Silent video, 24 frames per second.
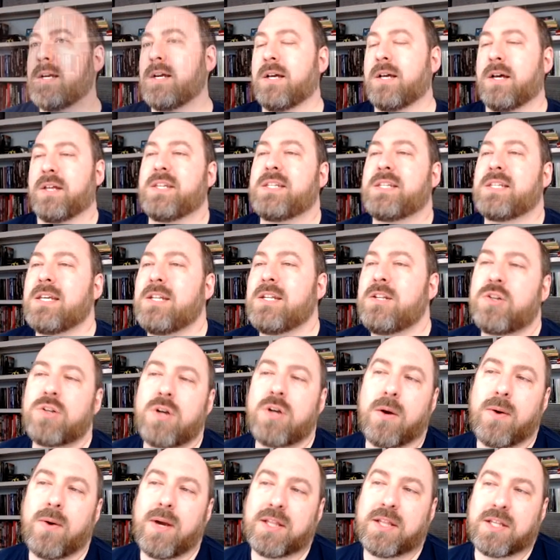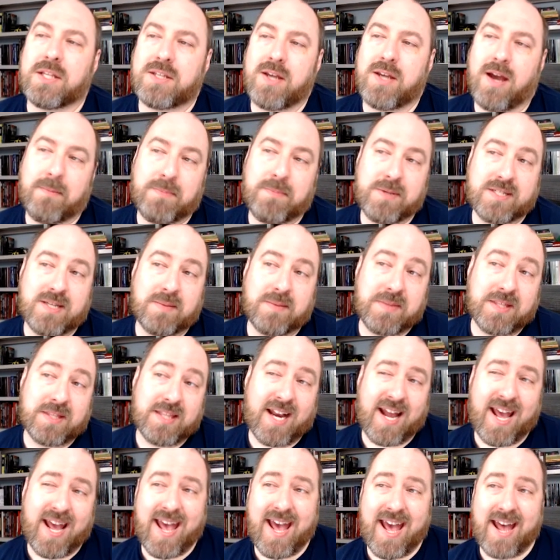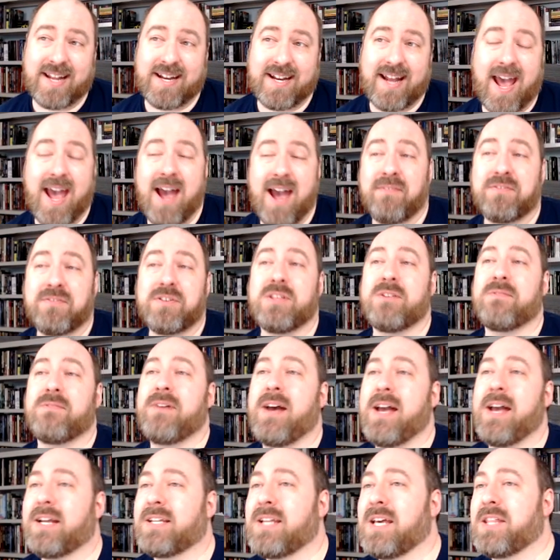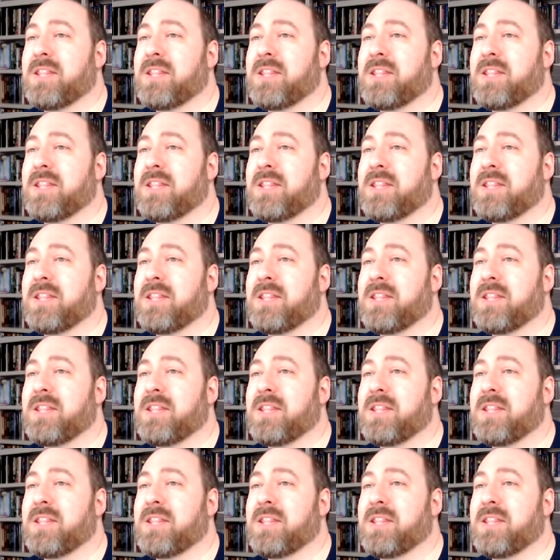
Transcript: This intro at the top is something that I added after the fact.